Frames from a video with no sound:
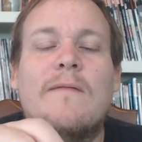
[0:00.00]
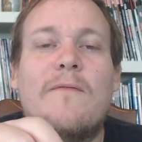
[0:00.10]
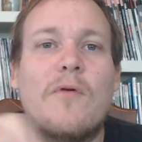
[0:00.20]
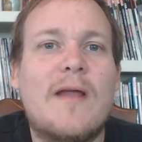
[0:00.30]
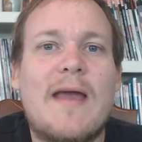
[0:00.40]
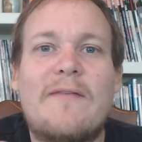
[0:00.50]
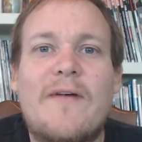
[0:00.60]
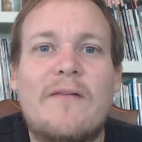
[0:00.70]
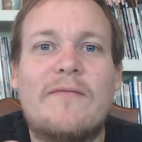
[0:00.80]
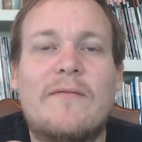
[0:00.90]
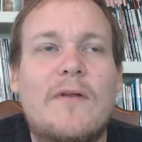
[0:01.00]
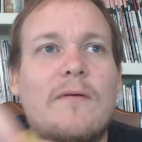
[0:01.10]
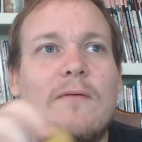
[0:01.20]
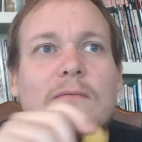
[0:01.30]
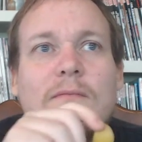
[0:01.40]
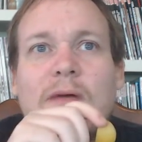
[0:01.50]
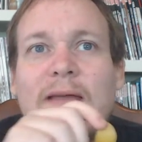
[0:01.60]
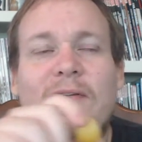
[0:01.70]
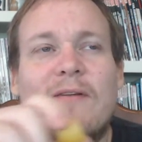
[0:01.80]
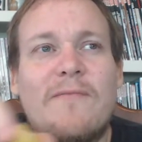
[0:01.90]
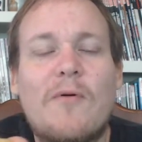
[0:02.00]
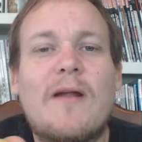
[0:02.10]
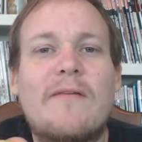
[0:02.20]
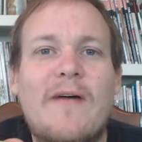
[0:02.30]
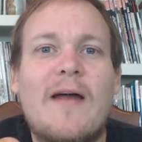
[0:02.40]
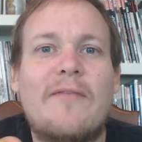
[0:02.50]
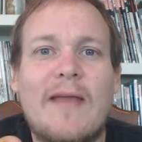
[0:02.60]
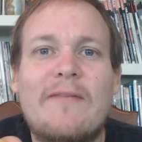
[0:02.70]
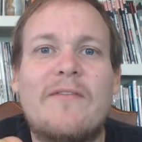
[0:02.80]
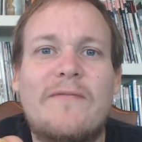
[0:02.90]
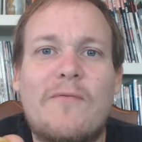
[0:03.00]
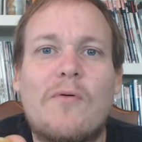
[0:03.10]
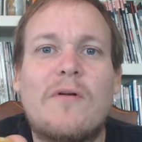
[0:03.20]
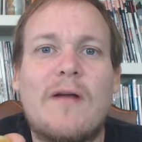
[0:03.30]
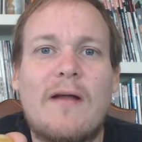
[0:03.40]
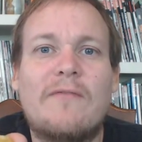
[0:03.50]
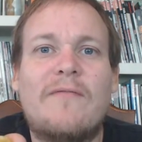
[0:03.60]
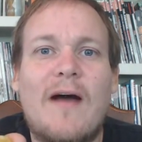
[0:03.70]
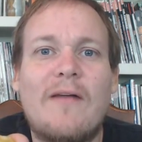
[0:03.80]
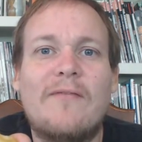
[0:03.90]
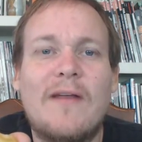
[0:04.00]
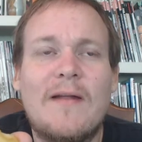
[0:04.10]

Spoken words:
4.5 out of, no, I give it a 4 out of 5. I give it a 4 out of 5.